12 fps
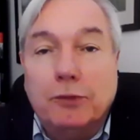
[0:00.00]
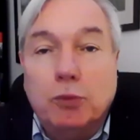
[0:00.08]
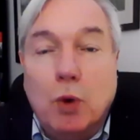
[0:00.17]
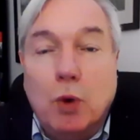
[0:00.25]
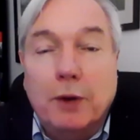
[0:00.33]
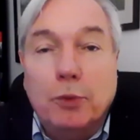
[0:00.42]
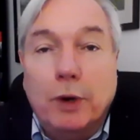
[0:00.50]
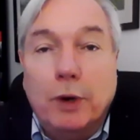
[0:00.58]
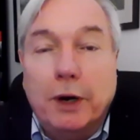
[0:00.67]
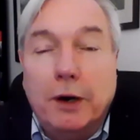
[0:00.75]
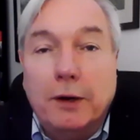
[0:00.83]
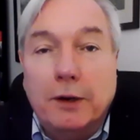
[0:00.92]
one
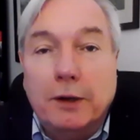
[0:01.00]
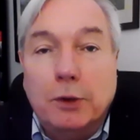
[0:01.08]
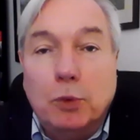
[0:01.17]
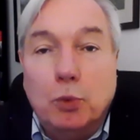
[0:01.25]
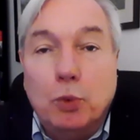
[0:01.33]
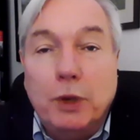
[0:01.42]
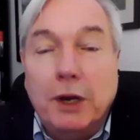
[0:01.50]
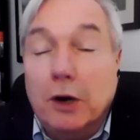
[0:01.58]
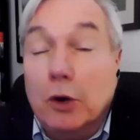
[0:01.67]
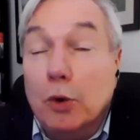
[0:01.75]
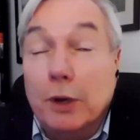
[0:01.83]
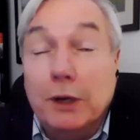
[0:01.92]
where we are
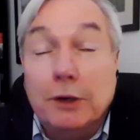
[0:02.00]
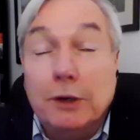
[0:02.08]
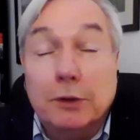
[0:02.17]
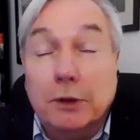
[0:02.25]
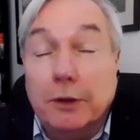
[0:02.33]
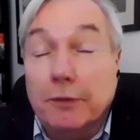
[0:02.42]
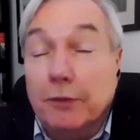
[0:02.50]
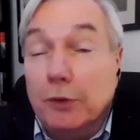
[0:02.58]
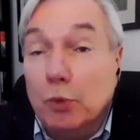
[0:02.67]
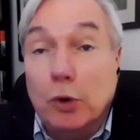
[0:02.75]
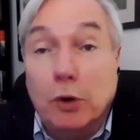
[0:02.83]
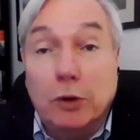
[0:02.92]
going to live in a
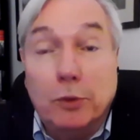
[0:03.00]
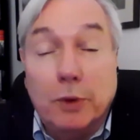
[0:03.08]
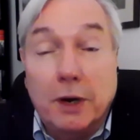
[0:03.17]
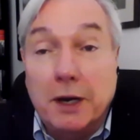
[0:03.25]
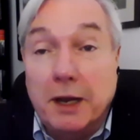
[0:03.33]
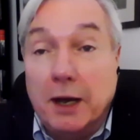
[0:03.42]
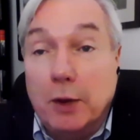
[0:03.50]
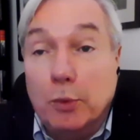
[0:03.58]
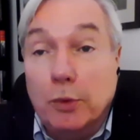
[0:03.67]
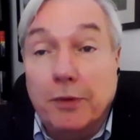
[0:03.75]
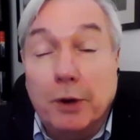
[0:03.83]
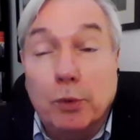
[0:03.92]
world right now
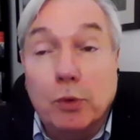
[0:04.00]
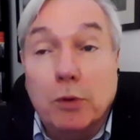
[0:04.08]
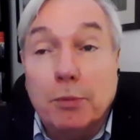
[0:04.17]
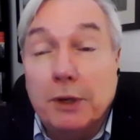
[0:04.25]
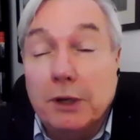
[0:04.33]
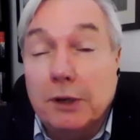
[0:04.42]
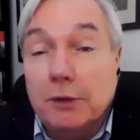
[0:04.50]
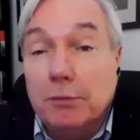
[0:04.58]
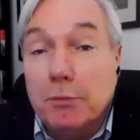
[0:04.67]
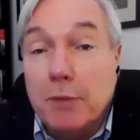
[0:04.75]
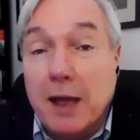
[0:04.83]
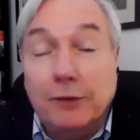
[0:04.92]
where there will be
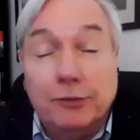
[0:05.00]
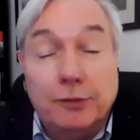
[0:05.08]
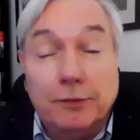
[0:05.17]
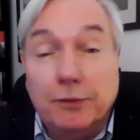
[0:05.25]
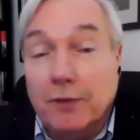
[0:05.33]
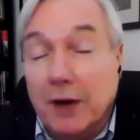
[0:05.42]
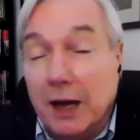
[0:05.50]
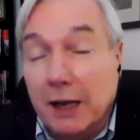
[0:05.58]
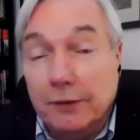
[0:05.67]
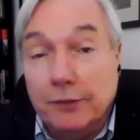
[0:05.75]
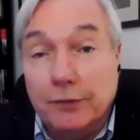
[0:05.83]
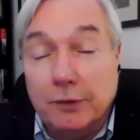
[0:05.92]
massive
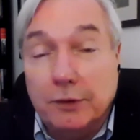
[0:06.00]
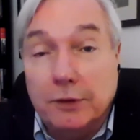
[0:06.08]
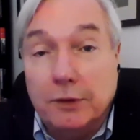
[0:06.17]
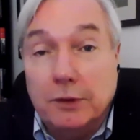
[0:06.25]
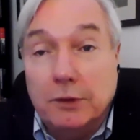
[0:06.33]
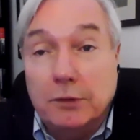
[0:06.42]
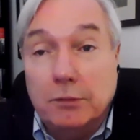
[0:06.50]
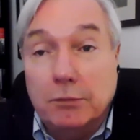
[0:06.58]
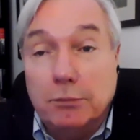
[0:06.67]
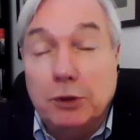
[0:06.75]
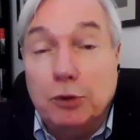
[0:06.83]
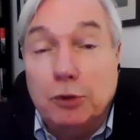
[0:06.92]
divides
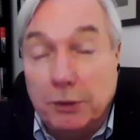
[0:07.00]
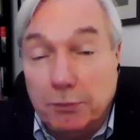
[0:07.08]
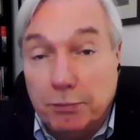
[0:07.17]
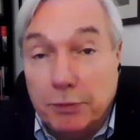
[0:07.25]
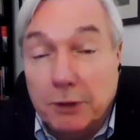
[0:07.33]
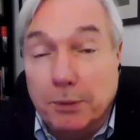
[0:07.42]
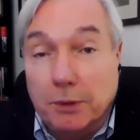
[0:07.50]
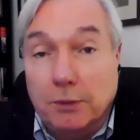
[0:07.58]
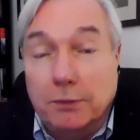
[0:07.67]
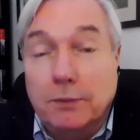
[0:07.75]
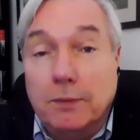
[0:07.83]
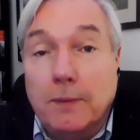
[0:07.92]
between people.
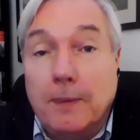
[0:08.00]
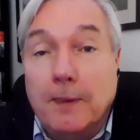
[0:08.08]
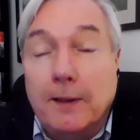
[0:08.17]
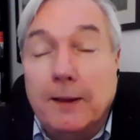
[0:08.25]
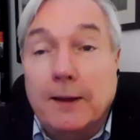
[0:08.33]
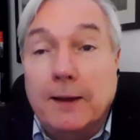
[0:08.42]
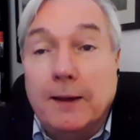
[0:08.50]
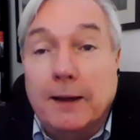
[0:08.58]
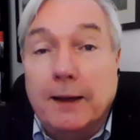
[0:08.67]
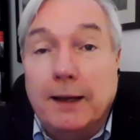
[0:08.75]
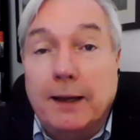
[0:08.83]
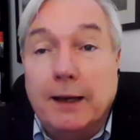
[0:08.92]

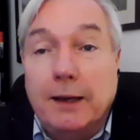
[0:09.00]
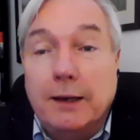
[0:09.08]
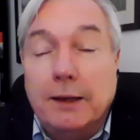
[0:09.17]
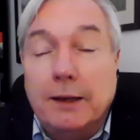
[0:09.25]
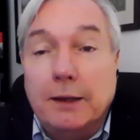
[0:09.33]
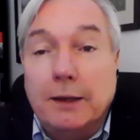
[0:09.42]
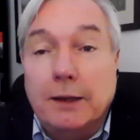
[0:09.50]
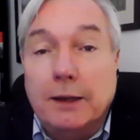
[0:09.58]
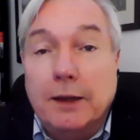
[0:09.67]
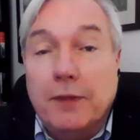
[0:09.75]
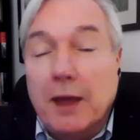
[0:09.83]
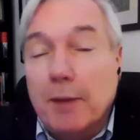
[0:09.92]
And
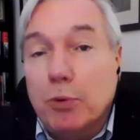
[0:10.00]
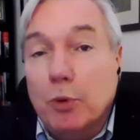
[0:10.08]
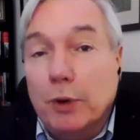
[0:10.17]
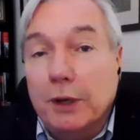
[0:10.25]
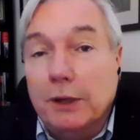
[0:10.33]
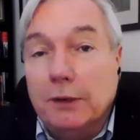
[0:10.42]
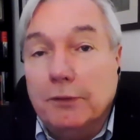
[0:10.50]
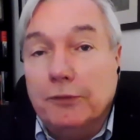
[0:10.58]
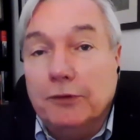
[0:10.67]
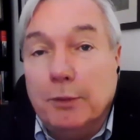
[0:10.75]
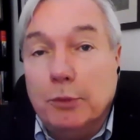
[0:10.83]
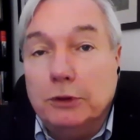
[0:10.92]
at that point, if
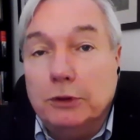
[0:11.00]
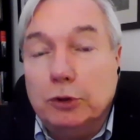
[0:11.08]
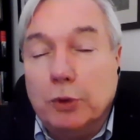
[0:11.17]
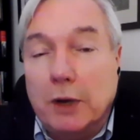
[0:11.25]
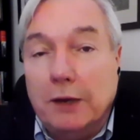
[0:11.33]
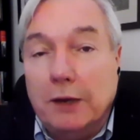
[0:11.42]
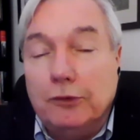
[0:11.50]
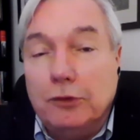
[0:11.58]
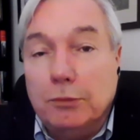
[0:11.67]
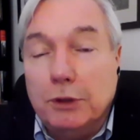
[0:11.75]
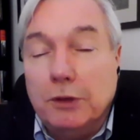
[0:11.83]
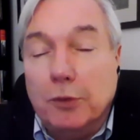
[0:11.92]
someone tries to
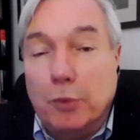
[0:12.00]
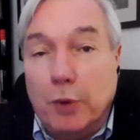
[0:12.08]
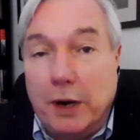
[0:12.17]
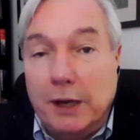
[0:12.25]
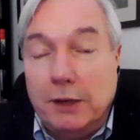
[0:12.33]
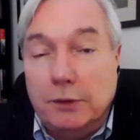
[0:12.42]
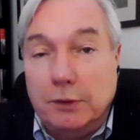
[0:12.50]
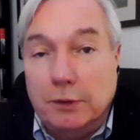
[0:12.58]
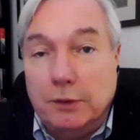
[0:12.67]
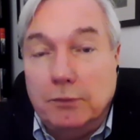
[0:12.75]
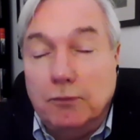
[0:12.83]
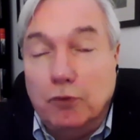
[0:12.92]
be the right
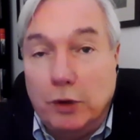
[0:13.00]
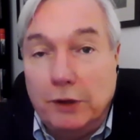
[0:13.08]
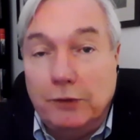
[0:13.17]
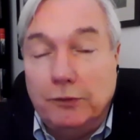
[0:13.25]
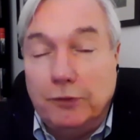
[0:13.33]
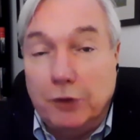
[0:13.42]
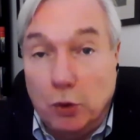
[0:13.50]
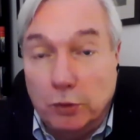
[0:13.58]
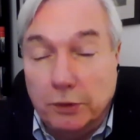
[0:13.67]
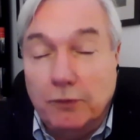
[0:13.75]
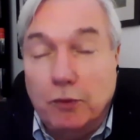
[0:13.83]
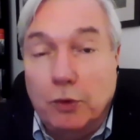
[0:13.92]
voice, the
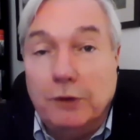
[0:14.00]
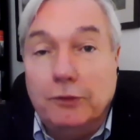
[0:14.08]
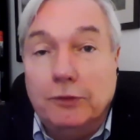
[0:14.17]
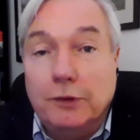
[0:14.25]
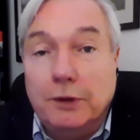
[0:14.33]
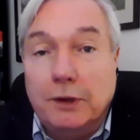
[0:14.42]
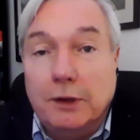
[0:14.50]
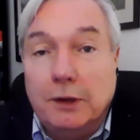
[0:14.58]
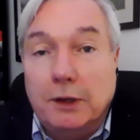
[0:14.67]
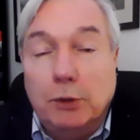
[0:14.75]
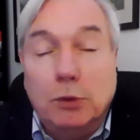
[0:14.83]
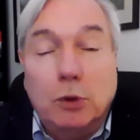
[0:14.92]
only voice, mm-hmm.
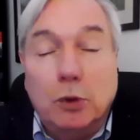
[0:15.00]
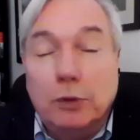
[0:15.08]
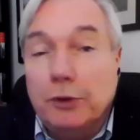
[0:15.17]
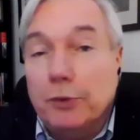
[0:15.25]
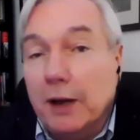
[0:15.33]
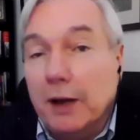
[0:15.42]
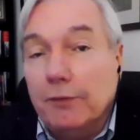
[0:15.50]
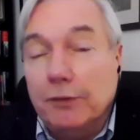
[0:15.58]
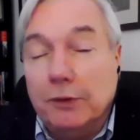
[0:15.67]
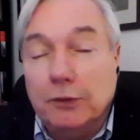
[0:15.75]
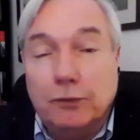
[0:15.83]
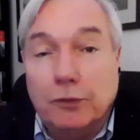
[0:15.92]
it will only drive
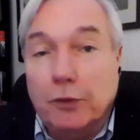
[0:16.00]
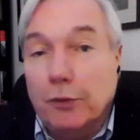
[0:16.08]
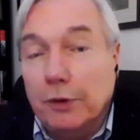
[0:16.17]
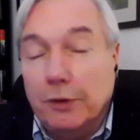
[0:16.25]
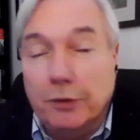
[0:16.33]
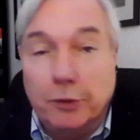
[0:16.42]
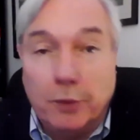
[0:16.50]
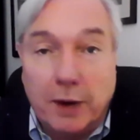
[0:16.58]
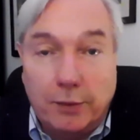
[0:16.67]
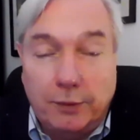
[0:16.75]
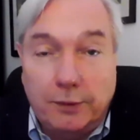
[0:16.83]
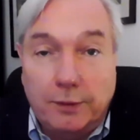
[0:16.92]
things further into the ground.
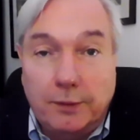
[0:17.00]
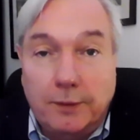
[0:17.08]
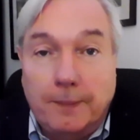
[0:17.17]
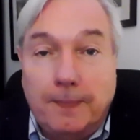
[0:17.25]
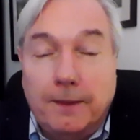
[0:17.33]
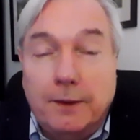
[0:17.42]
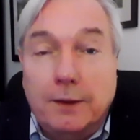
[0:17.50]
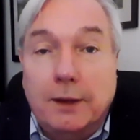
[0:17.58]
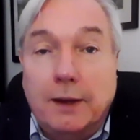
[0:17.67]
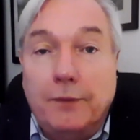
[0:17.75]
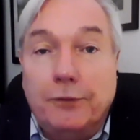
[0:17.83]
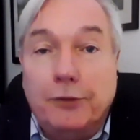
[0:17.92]

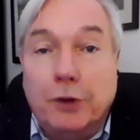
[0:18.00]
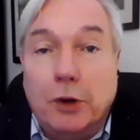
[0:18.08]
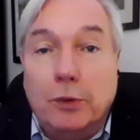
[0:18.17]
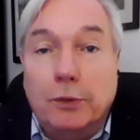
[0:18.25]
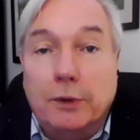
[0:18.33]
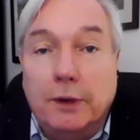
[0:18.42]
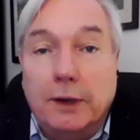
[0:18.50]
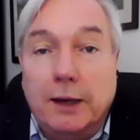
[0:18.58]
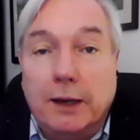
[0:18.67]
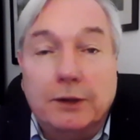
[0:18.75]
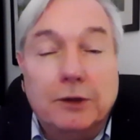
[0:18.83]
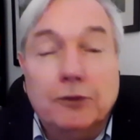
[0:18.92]
And so
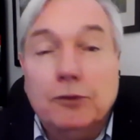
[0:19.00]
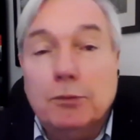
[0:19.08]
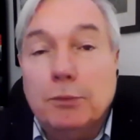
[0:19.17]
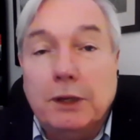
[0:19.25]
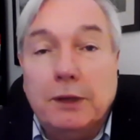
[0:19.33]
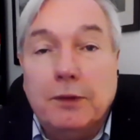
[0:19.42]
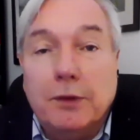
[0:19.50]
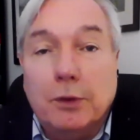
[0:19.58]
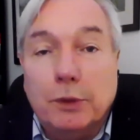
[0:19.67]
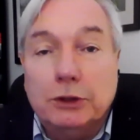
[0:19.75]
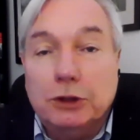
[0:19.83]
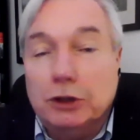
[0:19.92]
that doesn't mean that
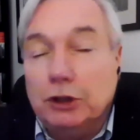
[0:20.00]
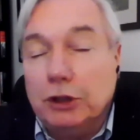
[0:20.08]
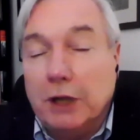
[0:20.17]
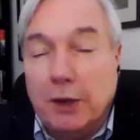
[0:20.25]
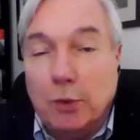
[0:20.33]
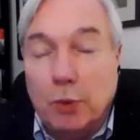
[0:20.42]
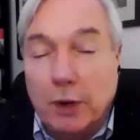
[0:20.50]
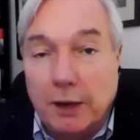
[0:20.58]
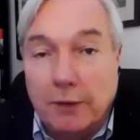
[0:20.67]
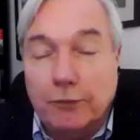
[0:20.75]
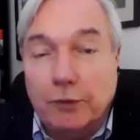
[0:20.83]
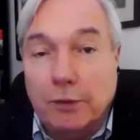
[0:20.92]
we just shy
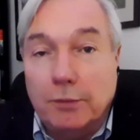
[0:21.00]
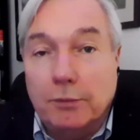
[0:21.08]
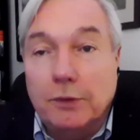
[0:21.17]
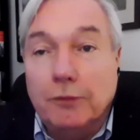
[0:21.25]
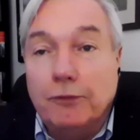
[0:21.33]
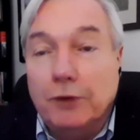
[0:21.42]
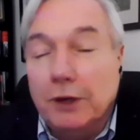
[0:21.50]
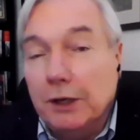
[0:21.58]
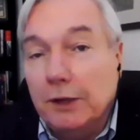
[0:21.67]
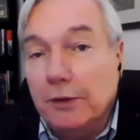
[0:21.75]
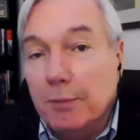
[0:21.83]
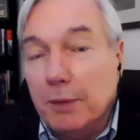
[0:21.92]
away from
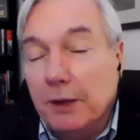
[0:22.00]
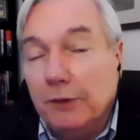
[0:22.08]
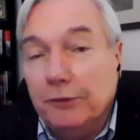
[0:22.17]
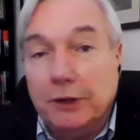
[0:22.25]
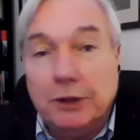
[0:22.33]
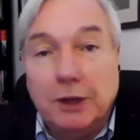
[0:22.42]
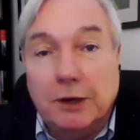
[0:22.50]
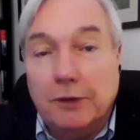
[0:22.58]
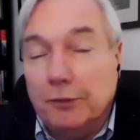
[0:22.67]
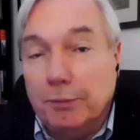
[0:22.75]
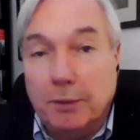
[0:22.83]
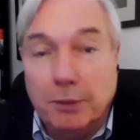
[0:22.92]
defending the basic
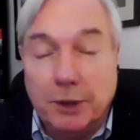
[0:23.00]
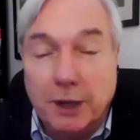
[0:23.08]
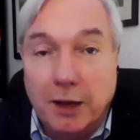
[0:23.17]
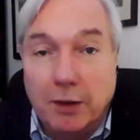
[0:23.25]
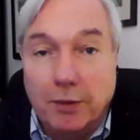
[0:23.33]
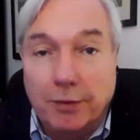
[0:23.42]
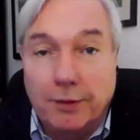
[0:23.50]
tenets of public health.